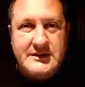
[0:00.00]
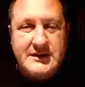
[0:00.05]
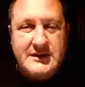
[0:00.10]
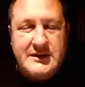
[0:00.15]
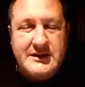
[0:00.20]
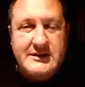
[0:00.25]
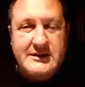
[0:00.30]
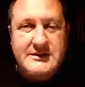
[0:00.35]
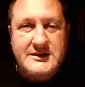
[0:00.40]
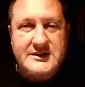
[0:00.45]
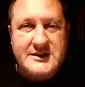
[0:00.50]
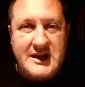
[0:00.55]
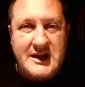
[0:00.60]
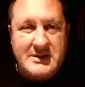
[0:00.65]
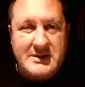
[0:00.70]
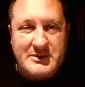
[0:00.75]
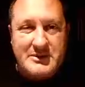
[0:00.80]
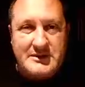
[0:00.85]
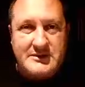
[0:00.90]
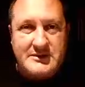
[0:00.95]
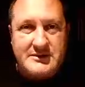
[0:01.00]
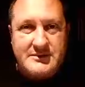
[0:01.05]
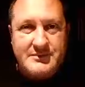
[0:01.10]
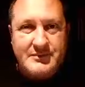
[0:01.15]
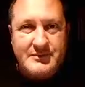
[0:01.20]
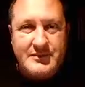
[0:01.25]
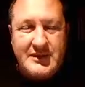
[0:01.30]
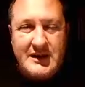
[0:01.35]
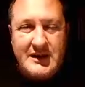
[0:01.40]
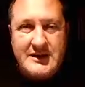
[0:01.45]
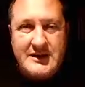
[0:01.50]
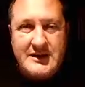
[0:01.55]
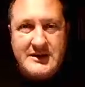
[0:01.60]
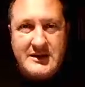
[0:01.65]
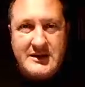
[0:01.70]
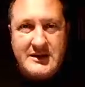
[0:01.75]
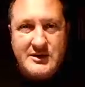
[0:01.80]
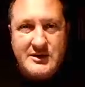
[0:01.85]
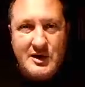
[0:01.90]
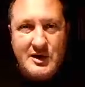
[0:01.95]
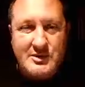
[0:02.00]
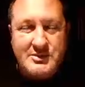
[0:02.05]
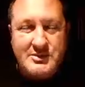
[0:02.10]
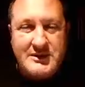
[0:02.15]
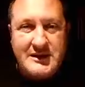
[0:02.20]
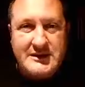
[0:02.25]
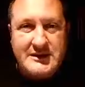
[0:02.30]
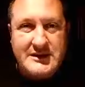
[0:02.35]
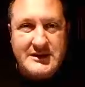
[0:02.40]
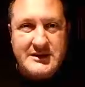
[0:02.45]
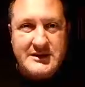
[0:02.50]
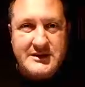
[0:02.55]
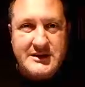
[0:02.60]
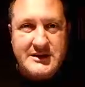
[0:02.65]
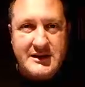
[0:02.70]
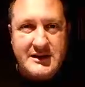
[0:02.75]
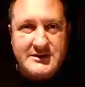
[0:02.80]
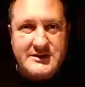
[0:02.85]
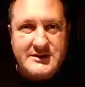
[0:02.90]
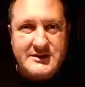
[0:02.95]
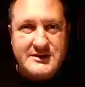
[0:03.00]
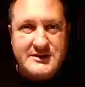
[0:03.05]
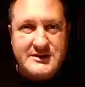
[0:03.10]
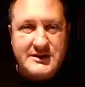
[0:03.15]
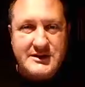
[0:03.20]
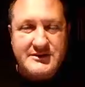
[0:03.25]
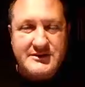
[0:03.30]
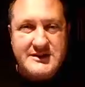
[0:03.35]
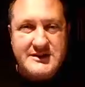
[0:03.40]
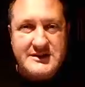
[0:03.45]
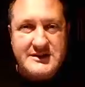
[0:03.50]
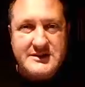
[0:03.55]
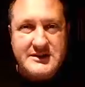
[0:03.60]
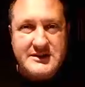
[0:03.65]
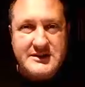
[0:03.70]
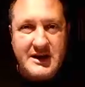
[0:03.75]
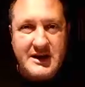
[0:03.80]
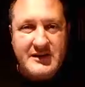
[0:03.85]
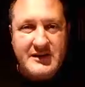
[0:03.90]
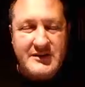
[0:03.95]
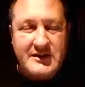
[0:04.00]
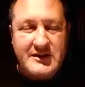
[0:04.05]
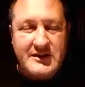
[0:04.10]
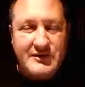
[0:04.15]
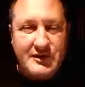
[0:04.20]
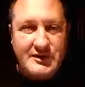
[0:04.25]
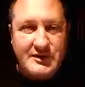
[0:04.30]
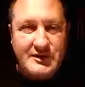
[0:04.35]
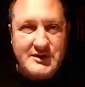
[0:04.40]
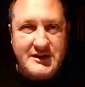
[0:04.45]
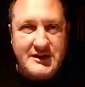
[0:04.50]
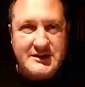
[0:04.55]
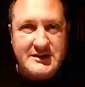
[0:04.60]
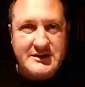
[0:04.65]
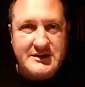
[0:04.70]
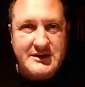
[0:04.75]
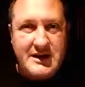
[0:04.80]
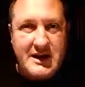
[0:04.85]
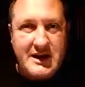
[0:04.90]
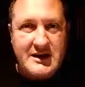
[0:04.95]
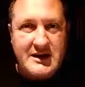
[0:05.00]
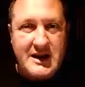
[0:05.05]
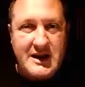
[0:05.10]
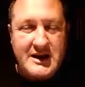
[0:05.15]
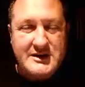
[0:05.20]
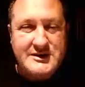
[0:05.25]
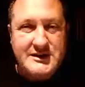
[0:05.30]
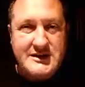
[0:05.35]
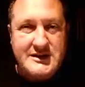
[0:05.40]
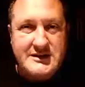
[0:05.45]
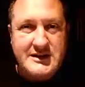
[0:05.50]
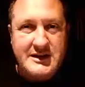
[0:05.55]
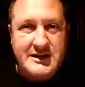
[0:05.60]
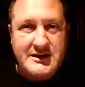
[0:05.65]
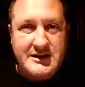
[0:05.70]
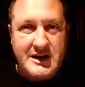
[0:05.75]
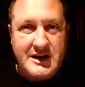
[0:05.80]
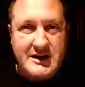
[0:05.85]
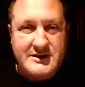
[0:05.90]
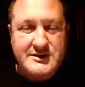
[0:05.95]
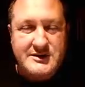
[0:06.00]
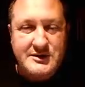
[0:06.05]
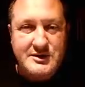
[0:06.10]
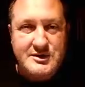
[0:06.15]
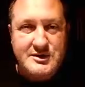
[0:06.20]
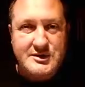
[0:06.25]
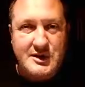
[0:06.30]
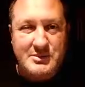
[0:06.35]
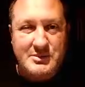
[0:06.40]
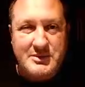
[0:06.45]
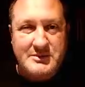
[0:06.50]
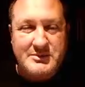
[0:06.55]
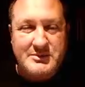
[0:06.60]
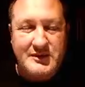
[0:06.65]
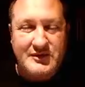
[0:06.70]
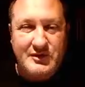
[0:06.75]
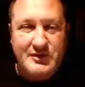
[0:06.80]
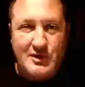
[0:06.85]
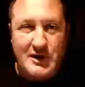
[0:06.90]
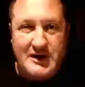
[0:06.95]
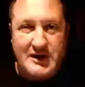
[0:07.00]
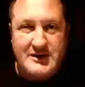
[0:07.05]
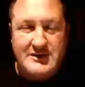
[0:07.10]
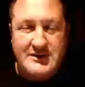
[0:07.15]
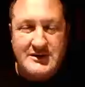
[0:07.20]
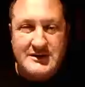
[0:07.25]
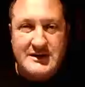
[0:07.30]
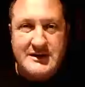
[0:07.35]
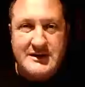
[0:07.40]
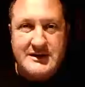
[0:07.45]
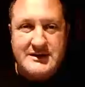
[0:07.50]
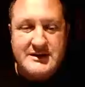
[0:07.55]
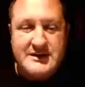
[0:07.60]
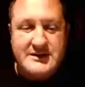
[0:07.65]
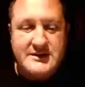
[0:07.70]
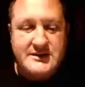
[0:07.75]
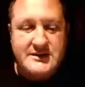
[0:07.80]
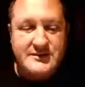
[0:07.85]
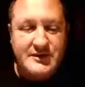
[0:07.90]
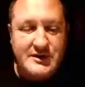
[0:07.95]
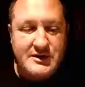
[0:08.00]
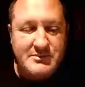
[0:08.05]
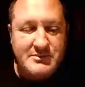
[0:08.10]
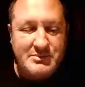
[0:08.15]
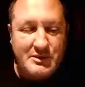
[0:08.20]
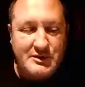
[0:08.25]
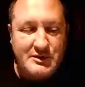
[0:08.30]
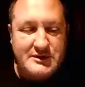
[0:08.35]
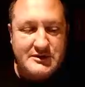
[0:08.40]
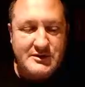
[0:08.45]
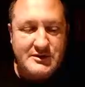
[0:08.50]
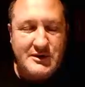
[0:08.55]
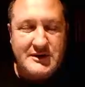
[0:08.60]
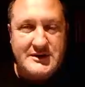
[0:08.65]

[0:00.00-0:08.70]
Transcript: It'll just happen. And then you hope that the intelligence services have infiltrated and actually taken action to stop it beforehand. This is very important to